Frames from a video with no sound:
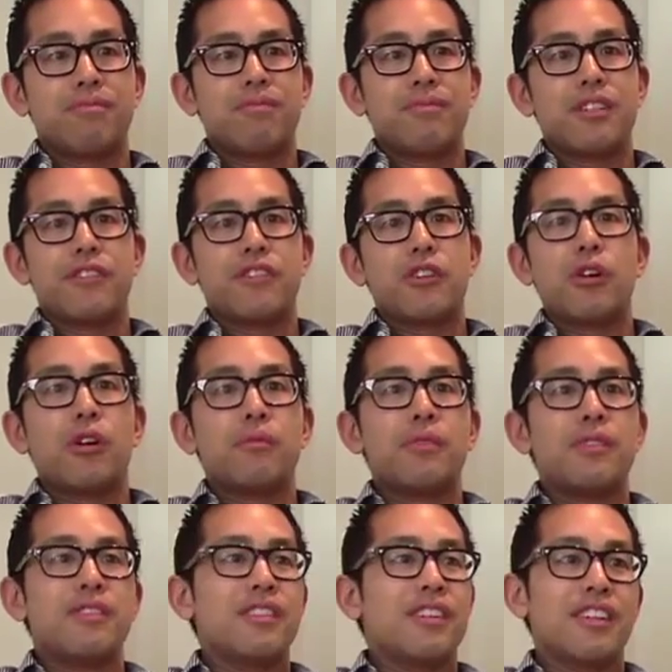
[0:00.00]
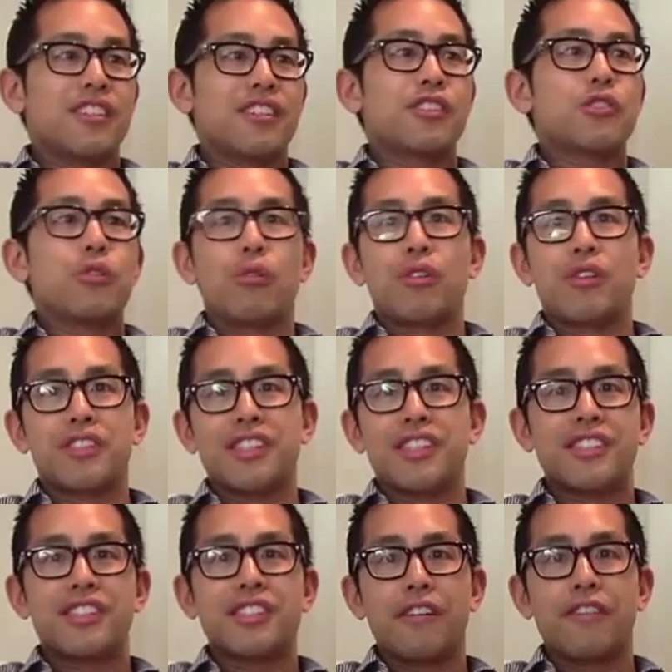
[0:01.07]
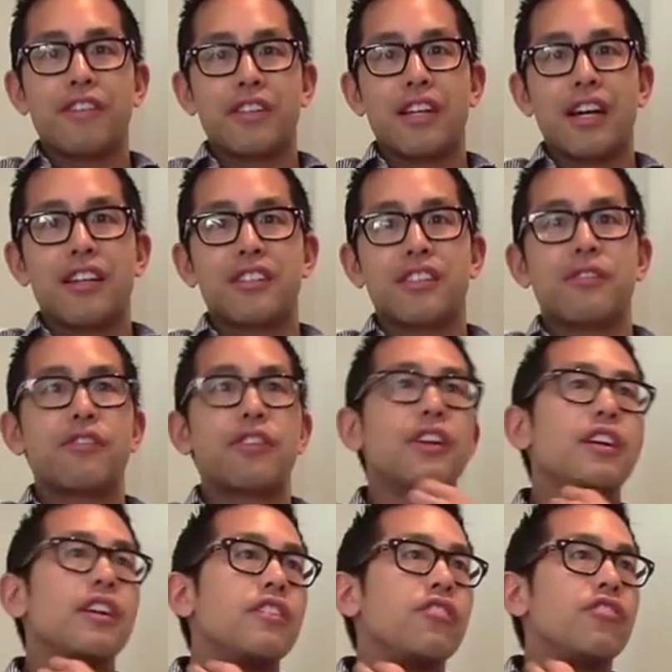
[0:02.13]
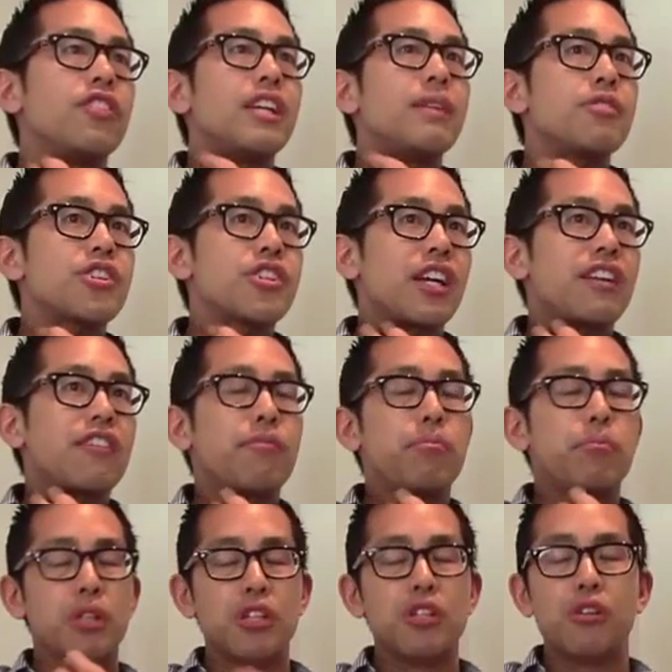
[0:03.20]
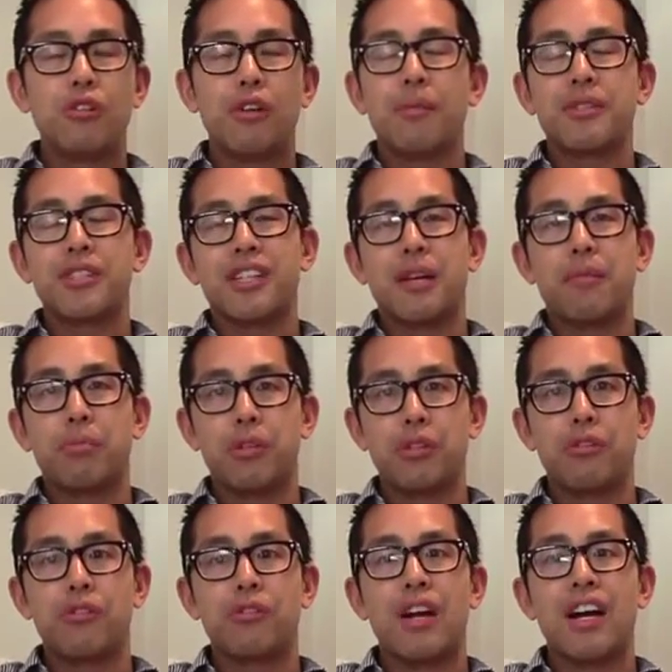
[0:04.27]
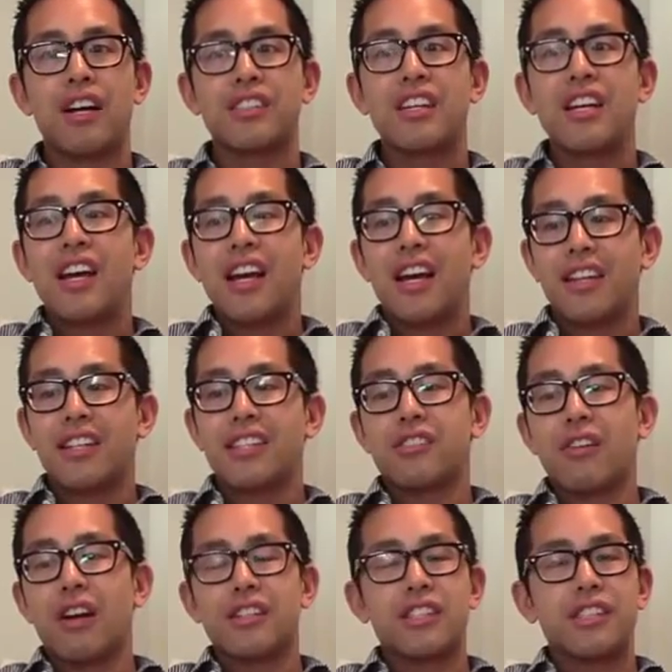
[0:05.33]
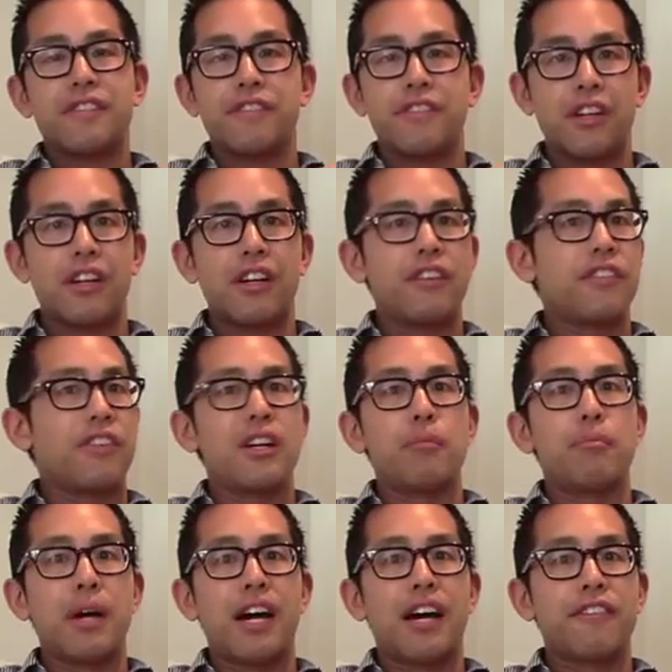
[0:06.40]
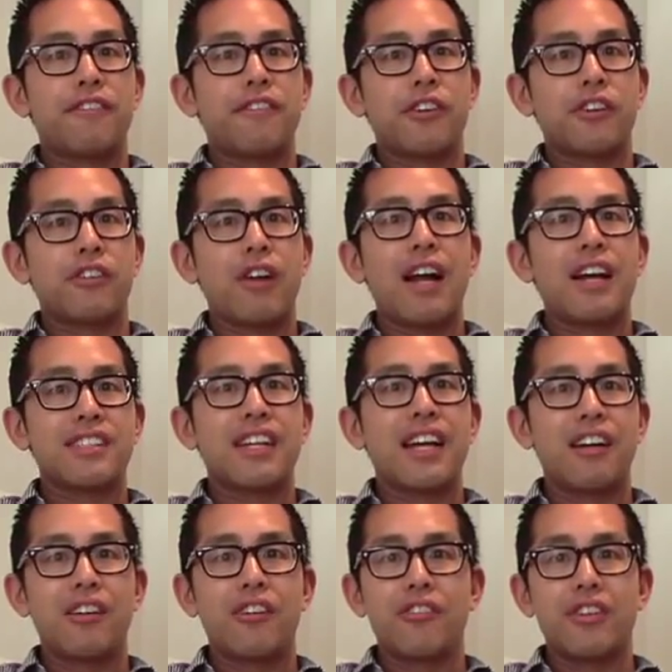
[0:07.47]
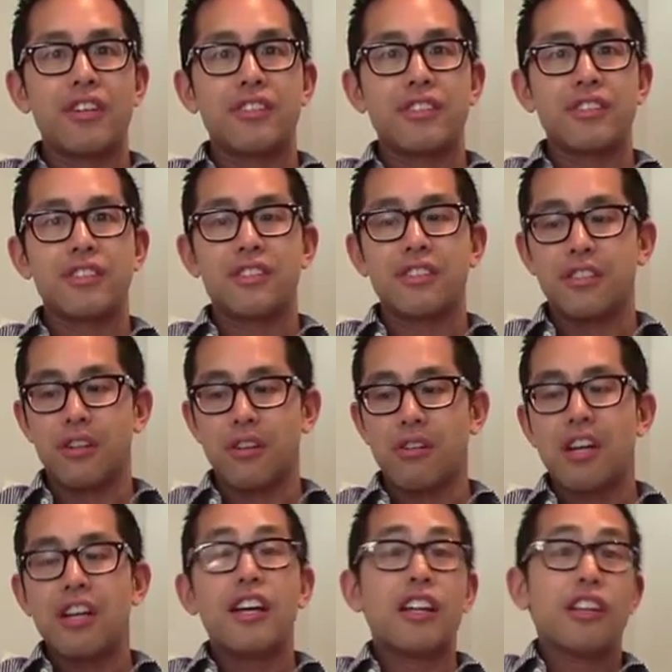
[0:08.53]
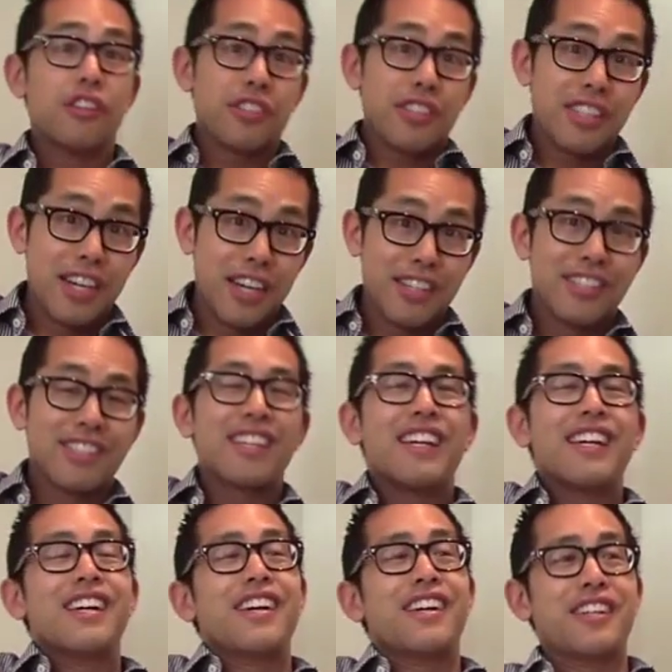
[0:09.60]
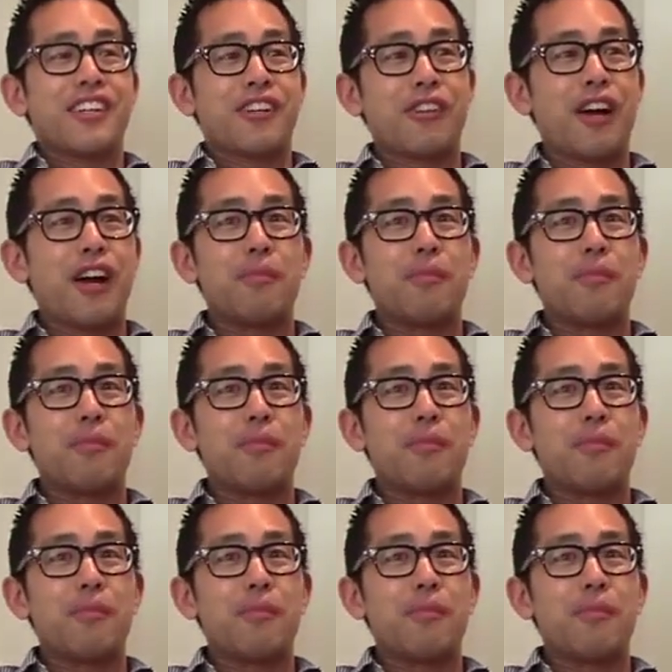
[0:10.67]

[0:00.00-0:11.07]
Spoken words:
different home stores and stuff like that. It's a very deep shade of blue, almost like a bluegrass, and this grass is very, very bad for grass allergies. So it looks nice on the ground,